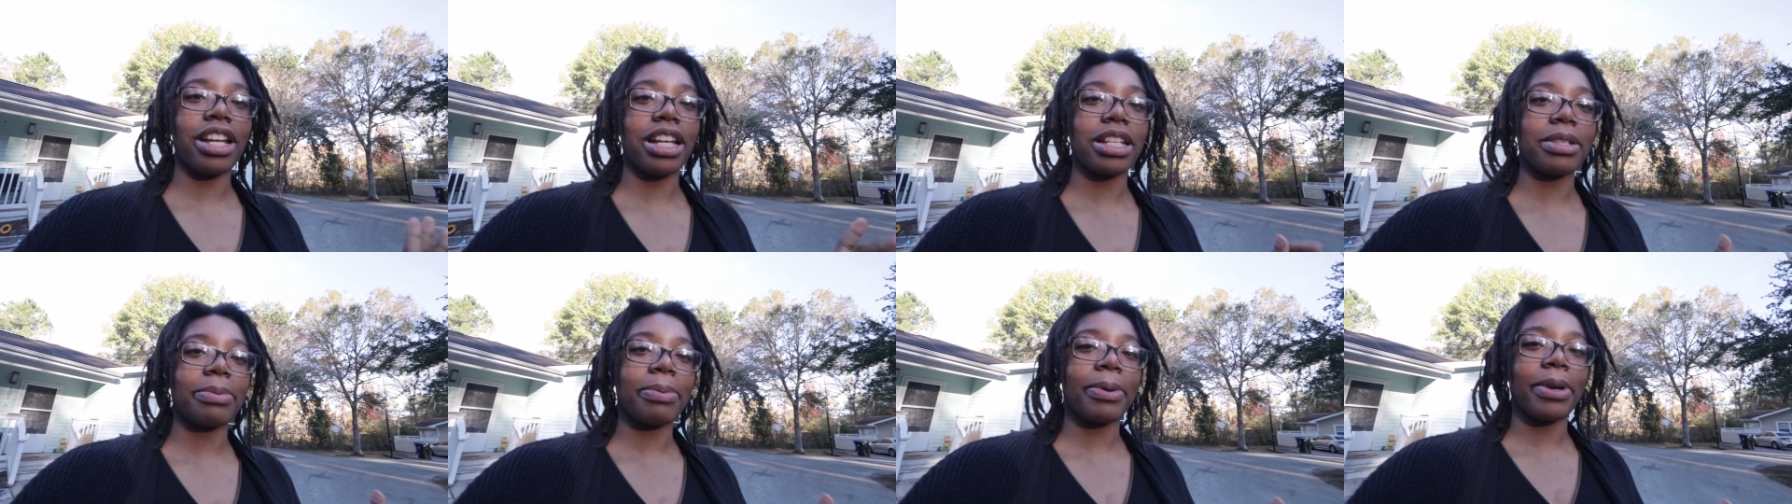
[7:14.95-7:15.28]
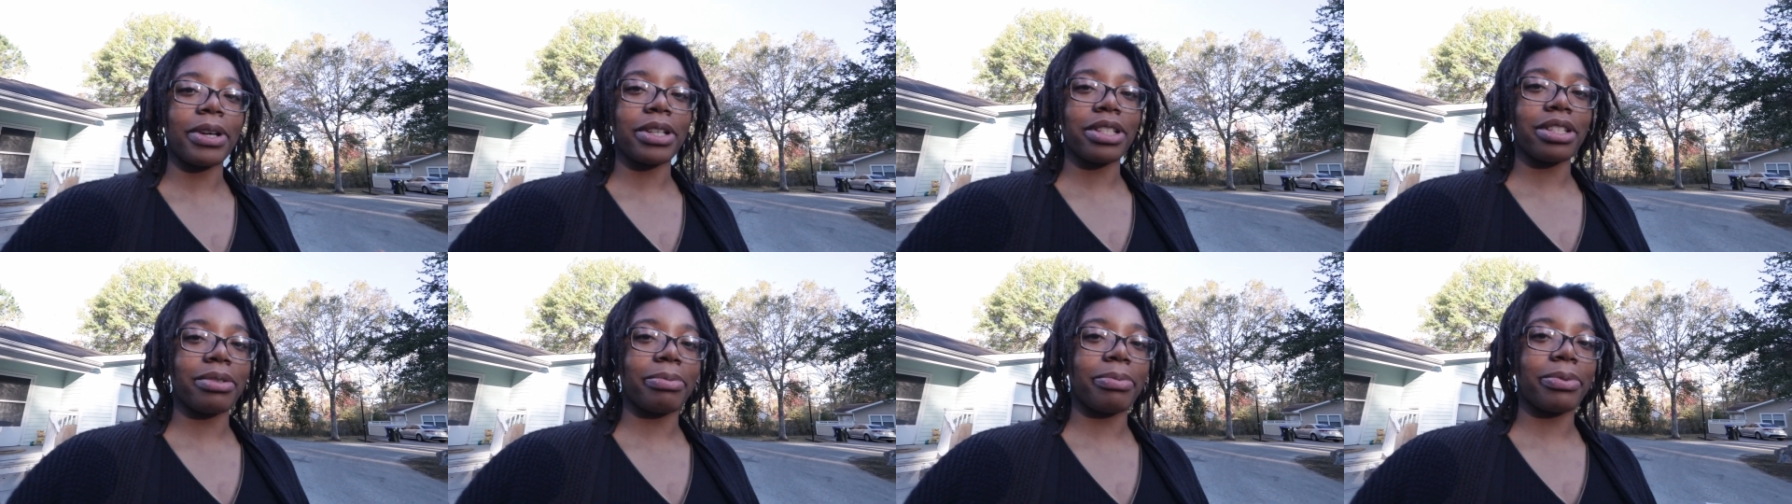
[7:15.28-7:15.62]
as
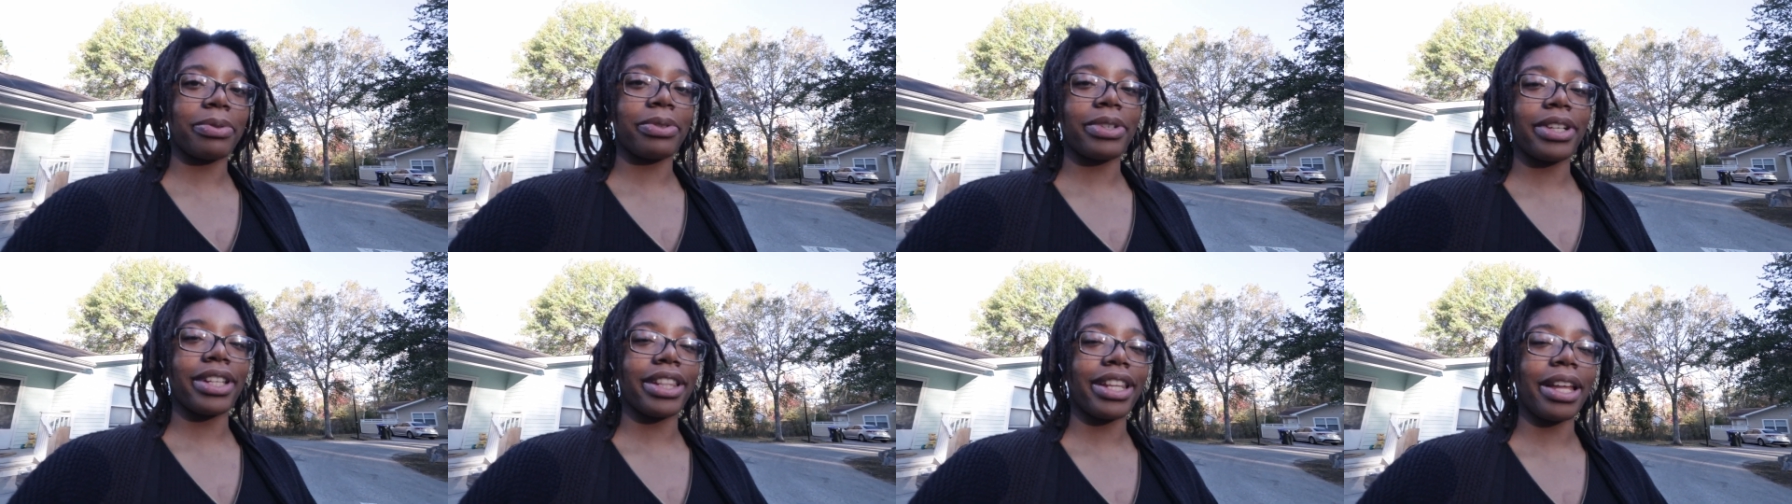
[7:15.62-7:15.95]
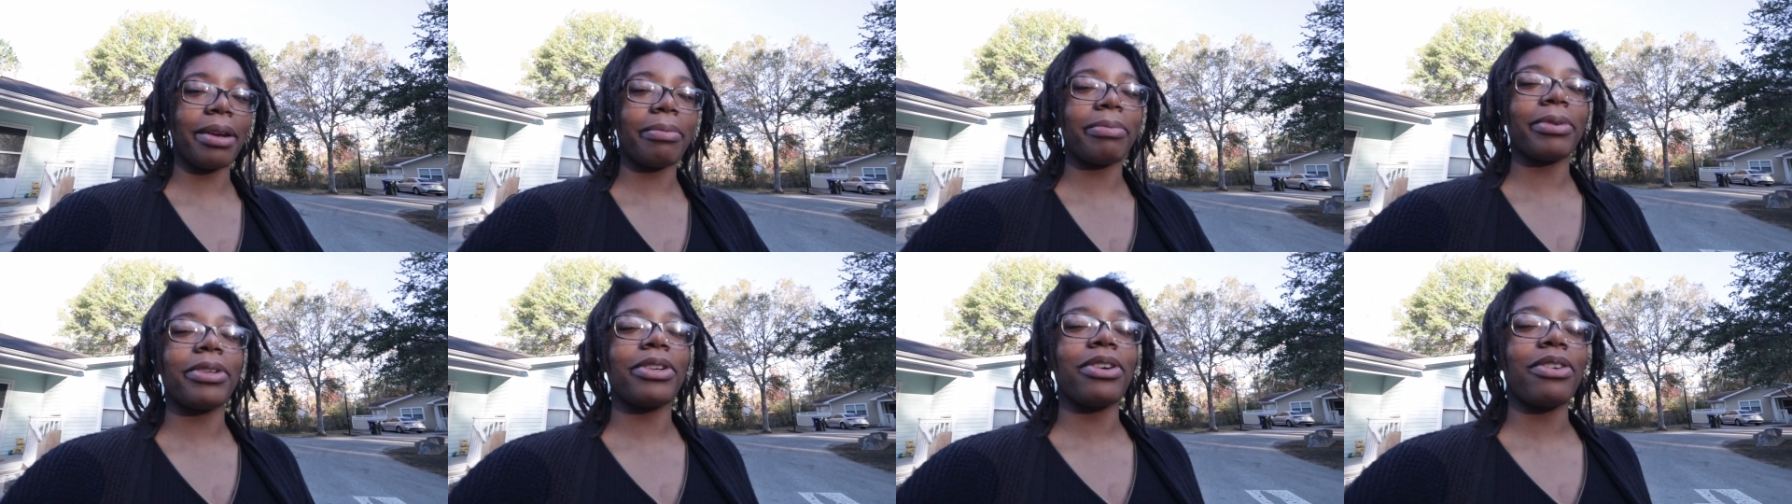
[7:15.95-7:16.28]
possible and
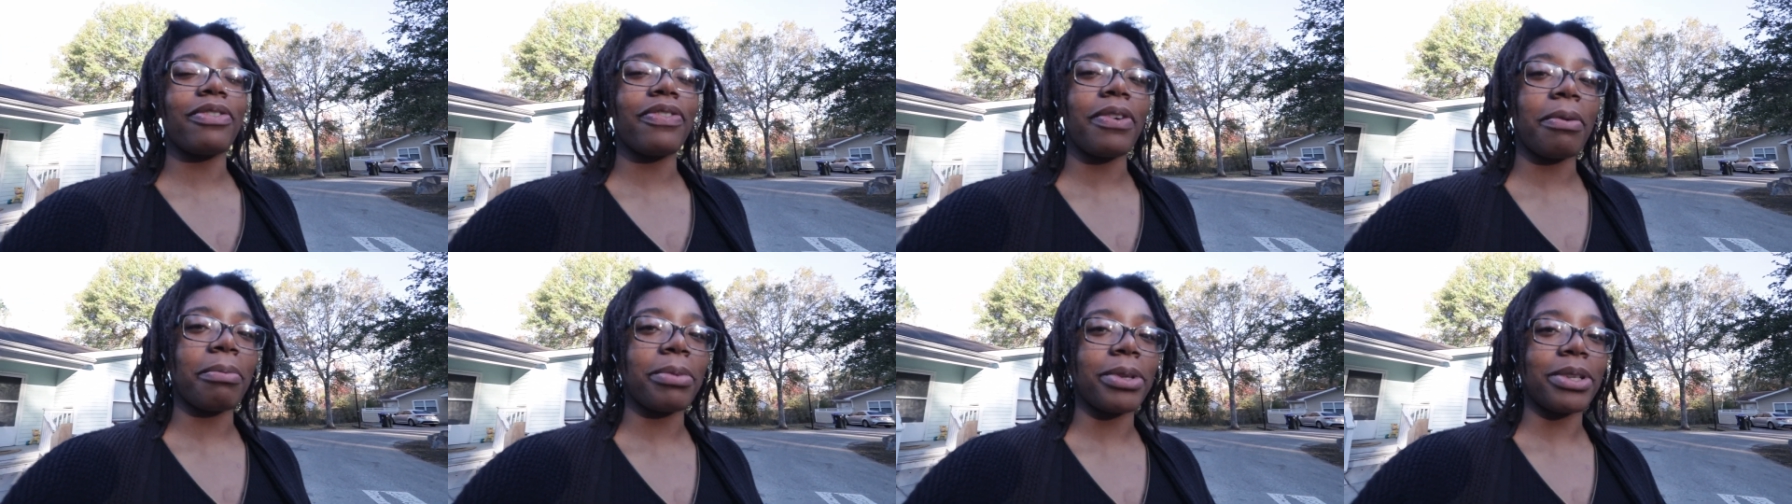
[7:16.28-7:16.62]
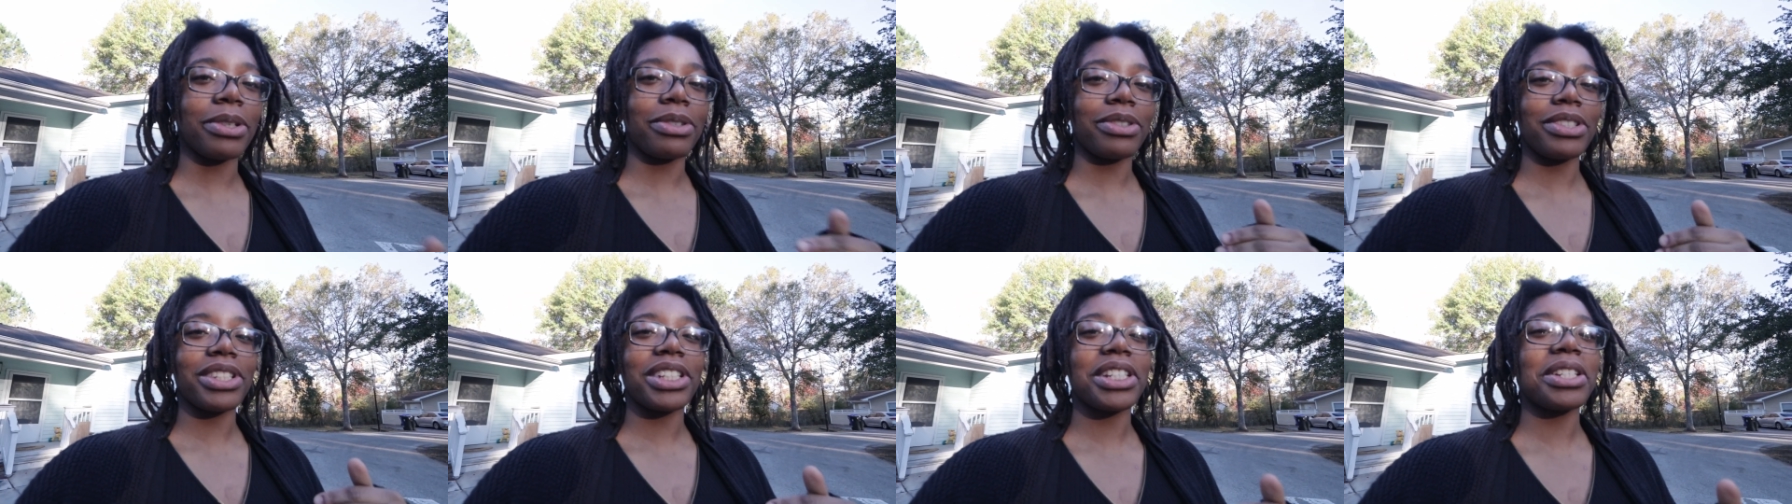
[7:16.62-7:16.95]
let me know if I'm
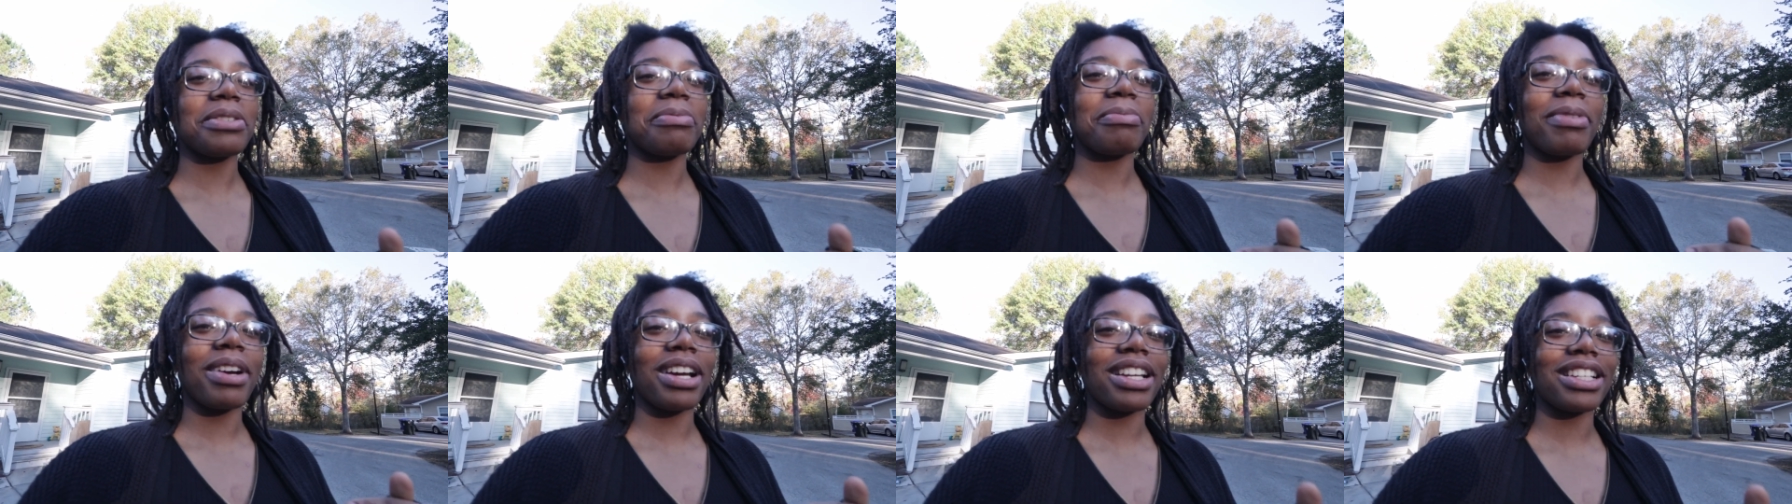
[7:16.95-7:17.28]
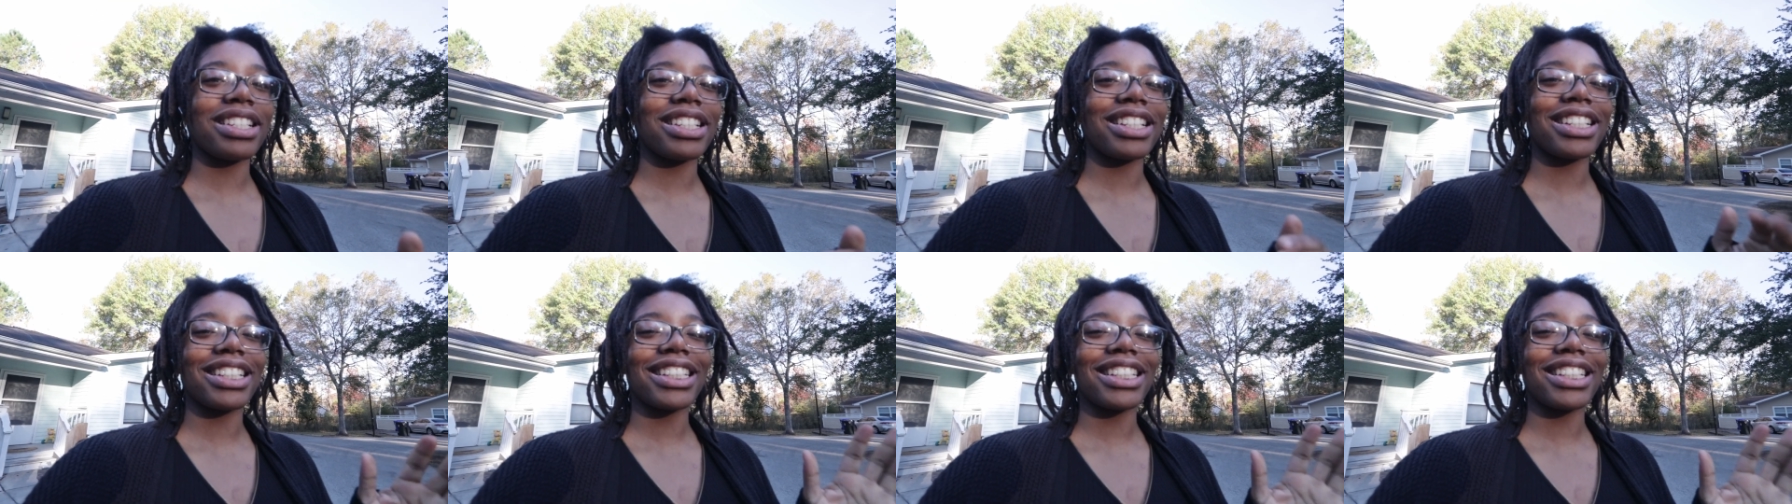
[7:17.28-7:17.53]
doing too much,